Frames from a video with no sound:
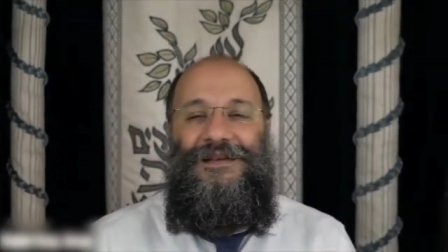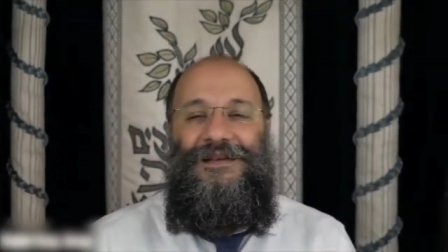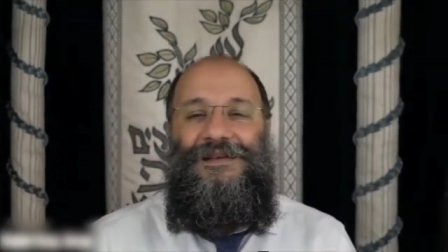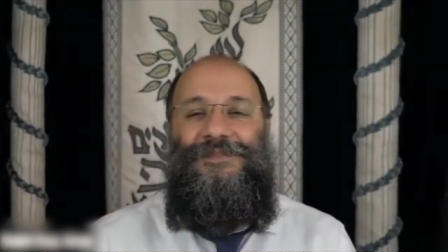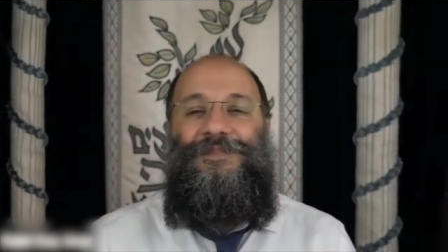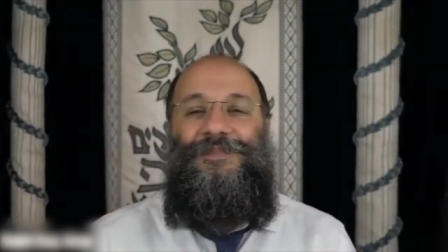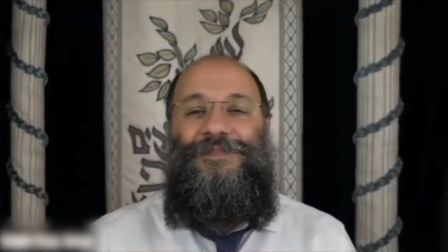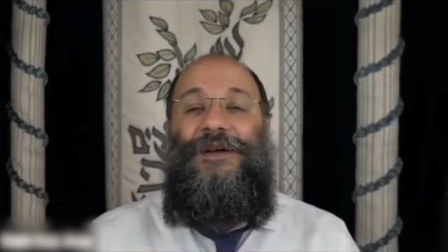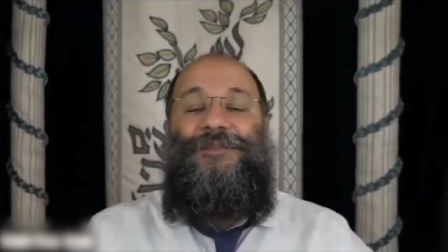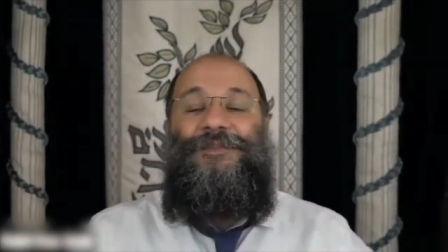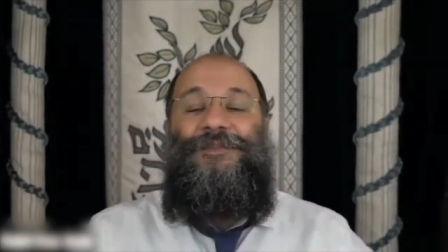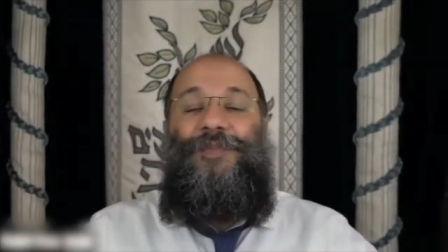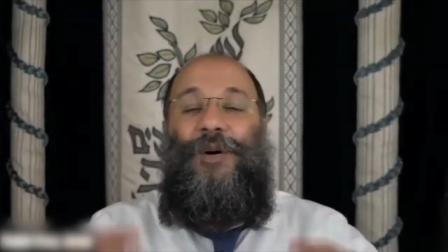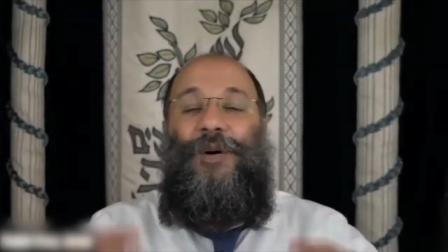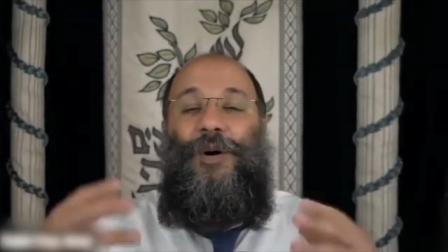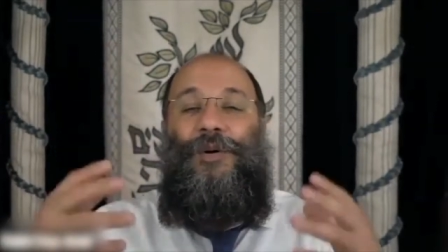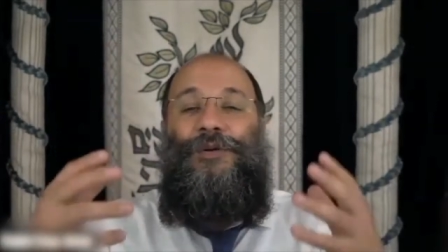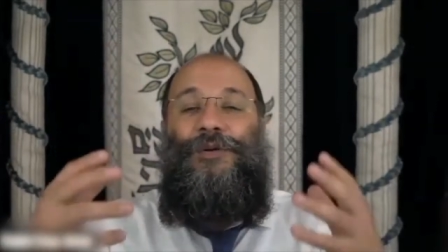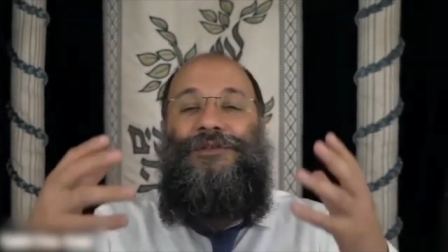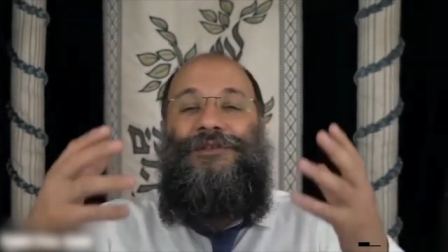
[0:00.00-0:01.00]
But
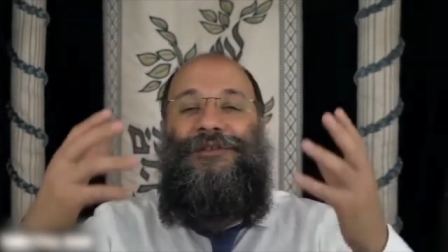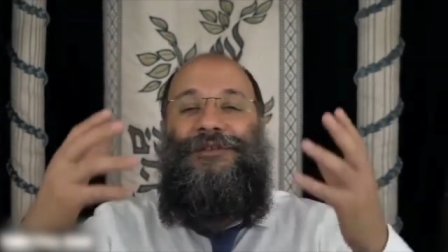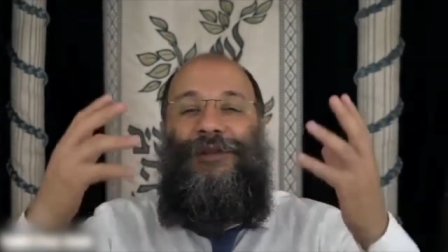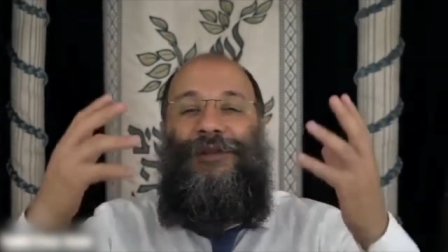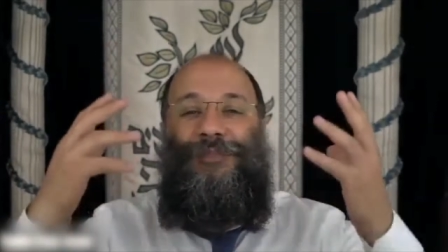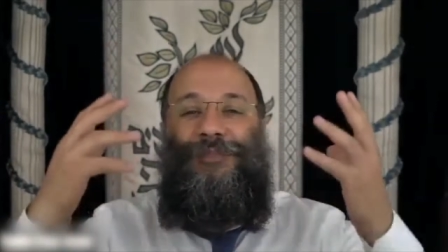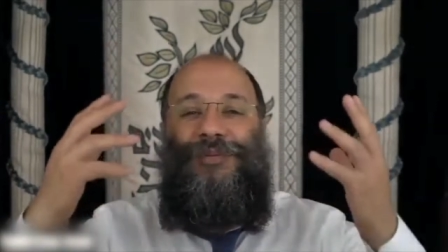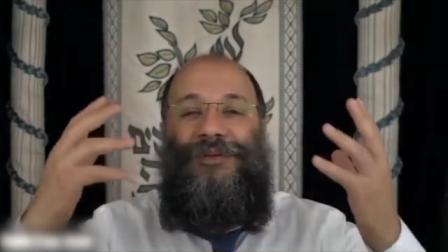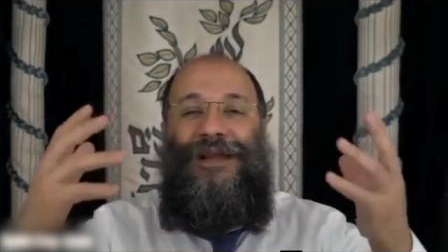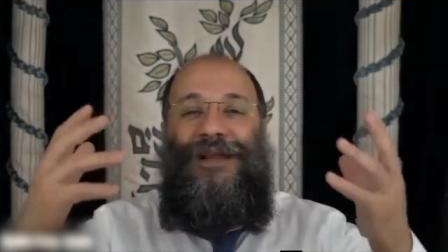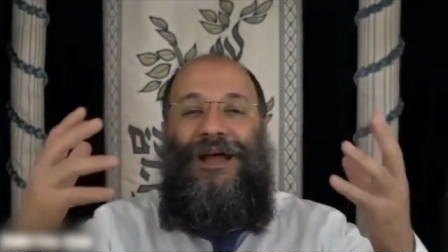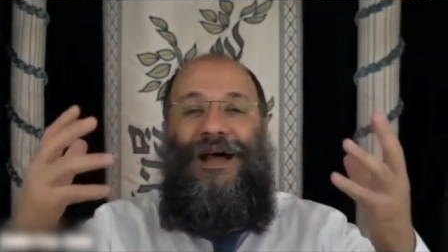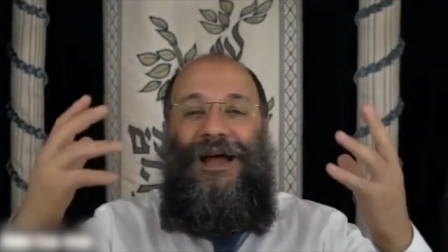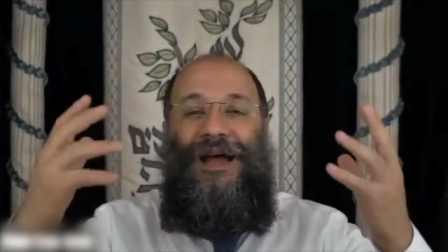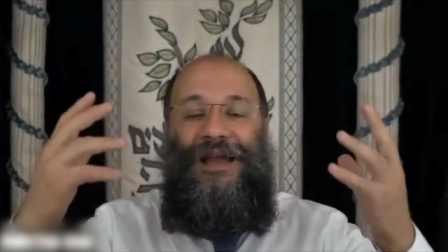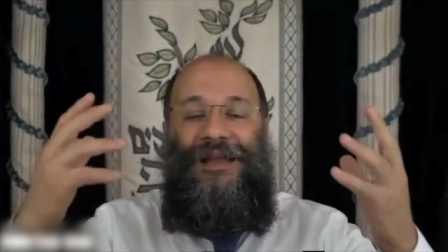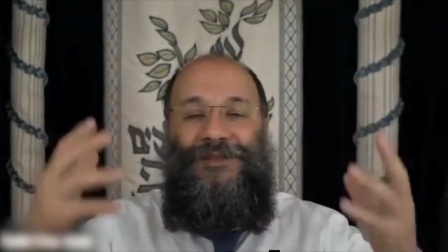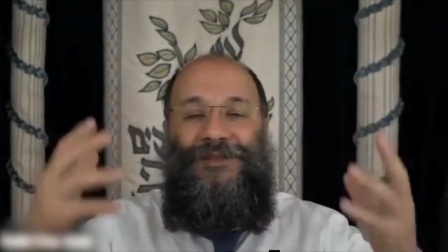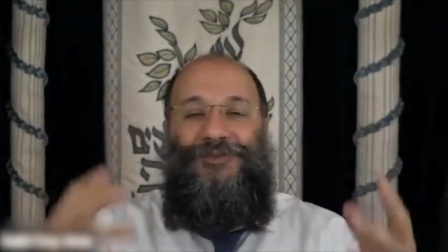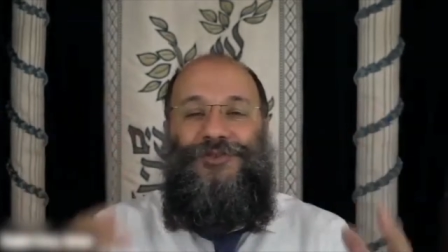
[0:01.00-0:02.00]
both the
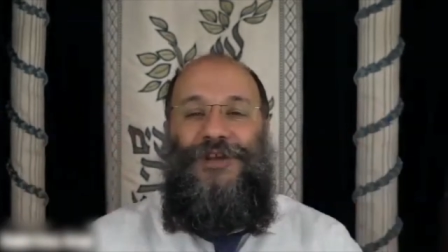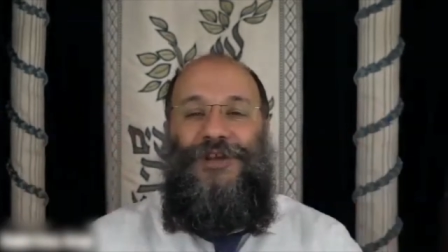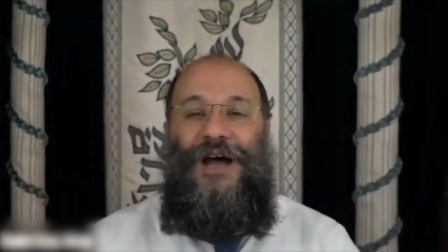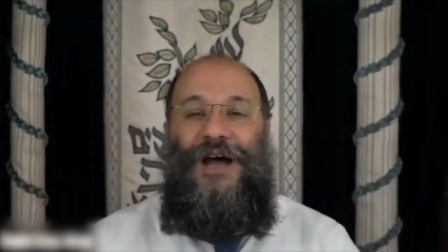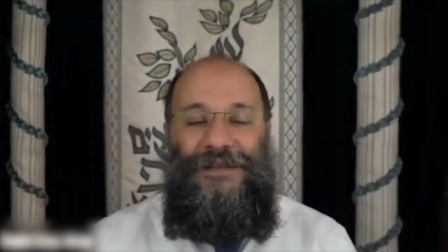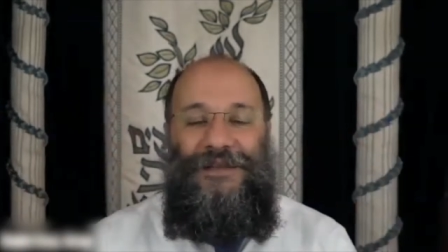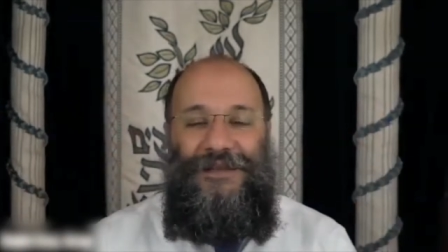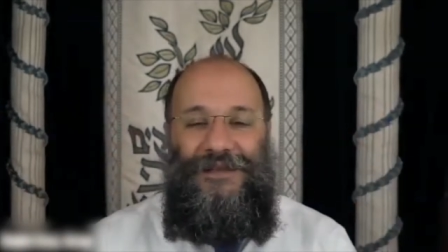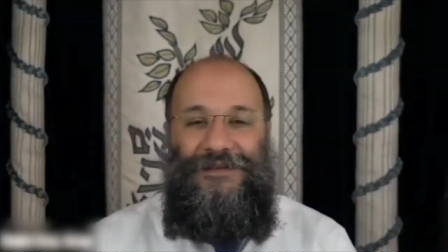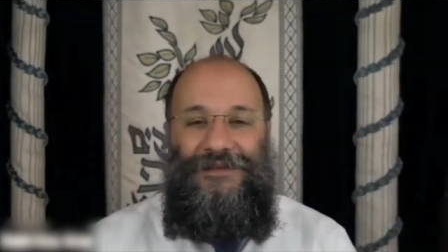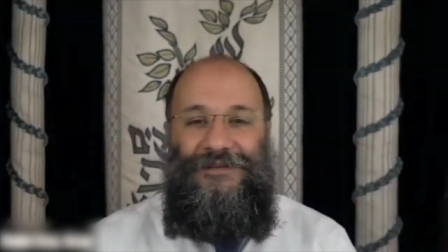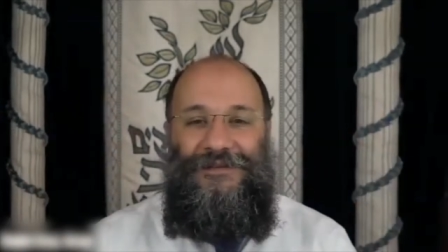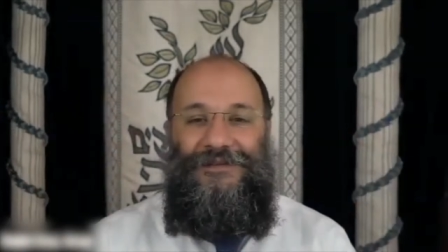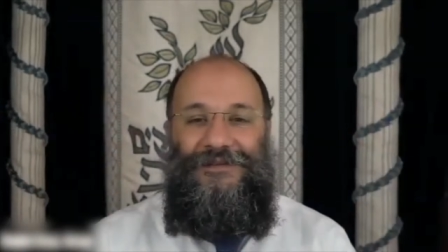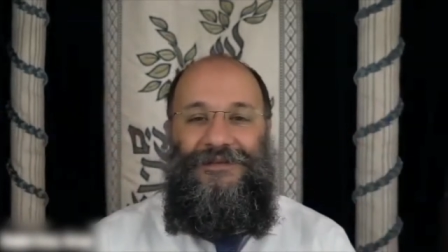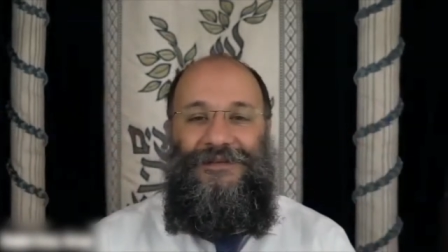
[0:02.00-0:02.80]
blind giant